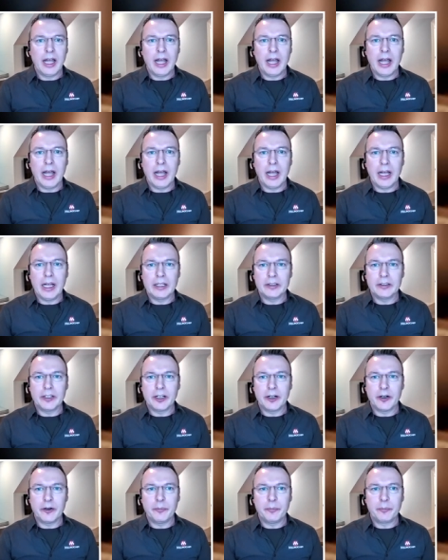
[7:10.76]
and
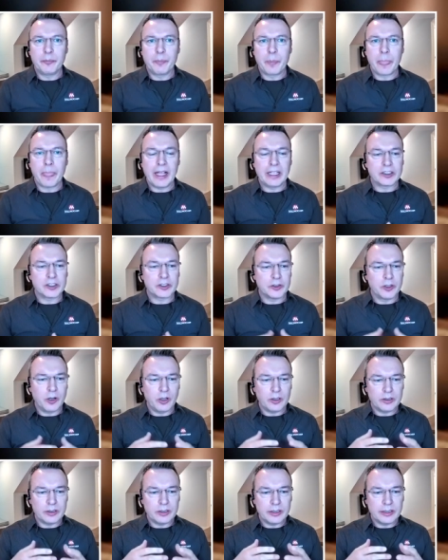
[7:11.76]
um, it's
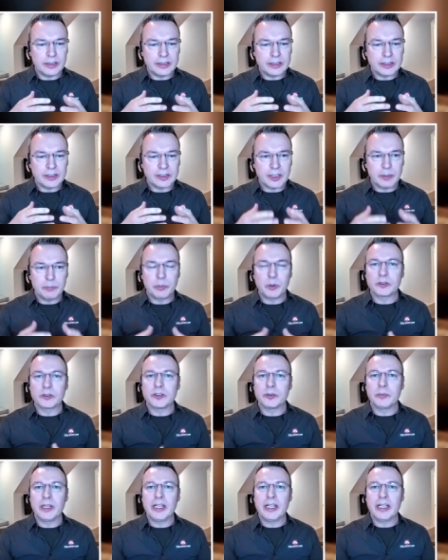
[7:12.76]
not simple to
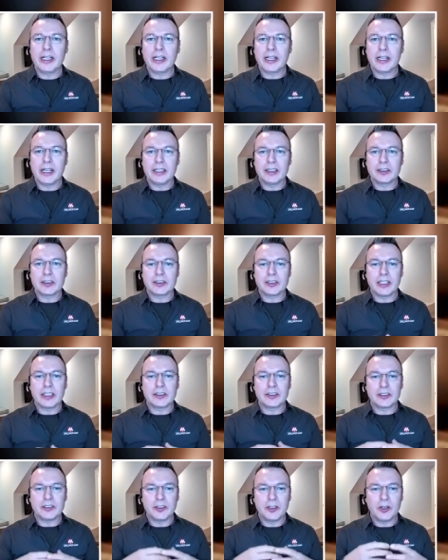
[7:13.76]
make. It's
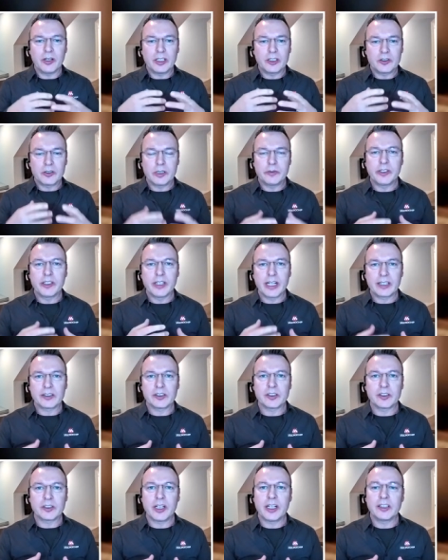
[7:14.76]
it's not a trivial
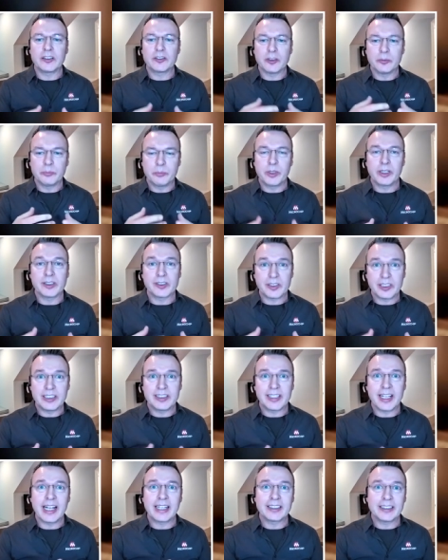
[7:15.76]
exercise to put a
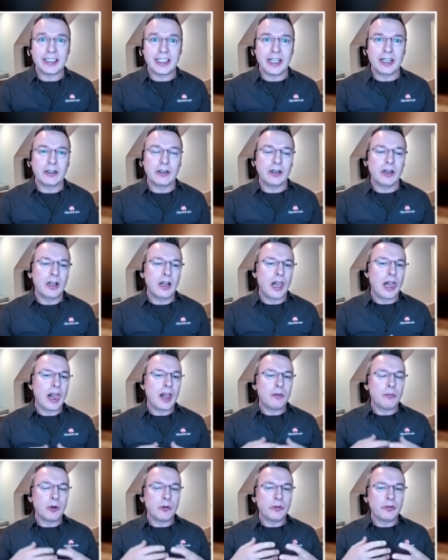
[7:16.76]
CSAC together. Right.
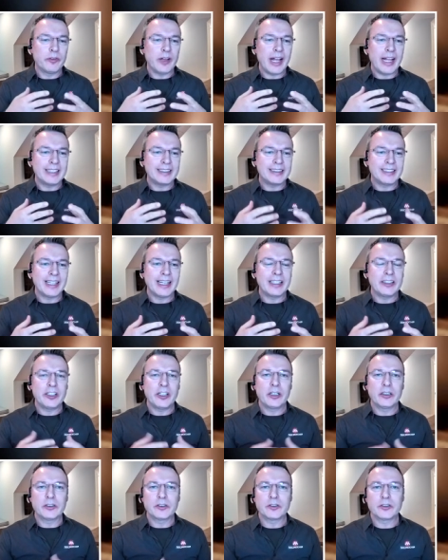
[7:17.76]
But we've had 10
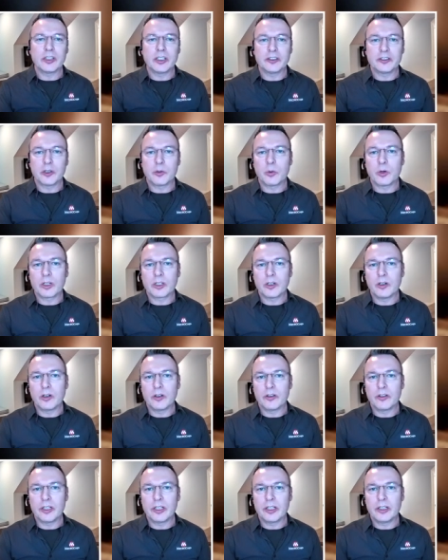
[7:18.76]
years uh, to work on
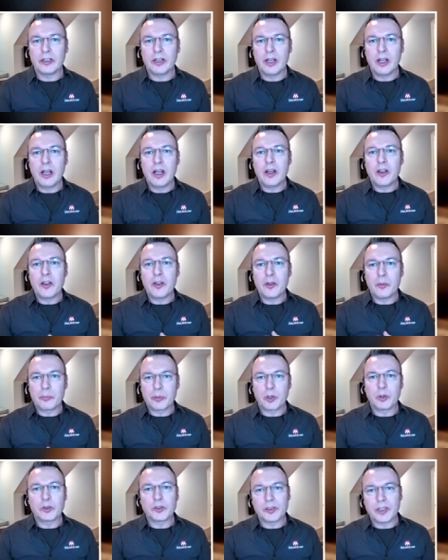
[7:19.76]
the the
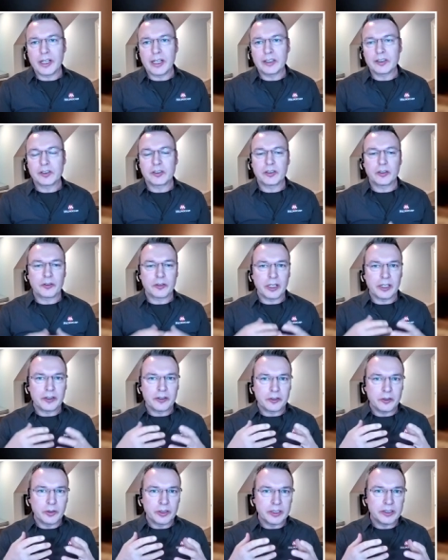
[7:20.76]
process, and
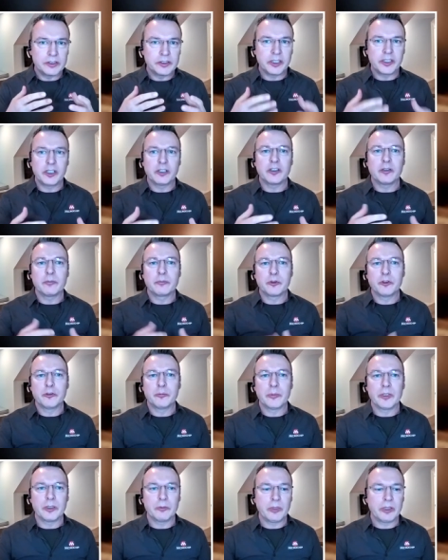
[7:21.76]
through continual
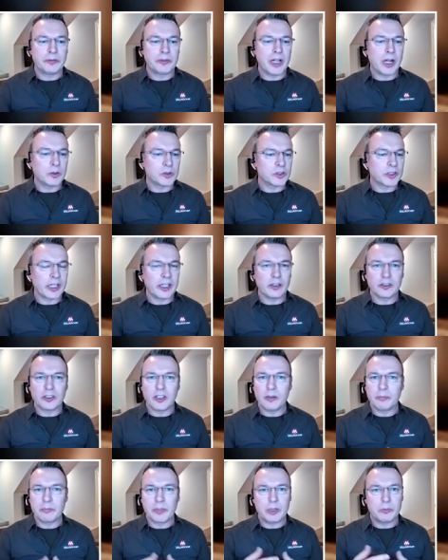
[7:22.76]
improvement, we've now scaled
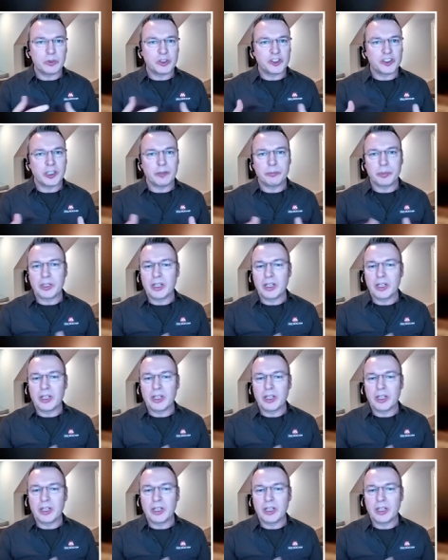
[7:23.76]
up and we ship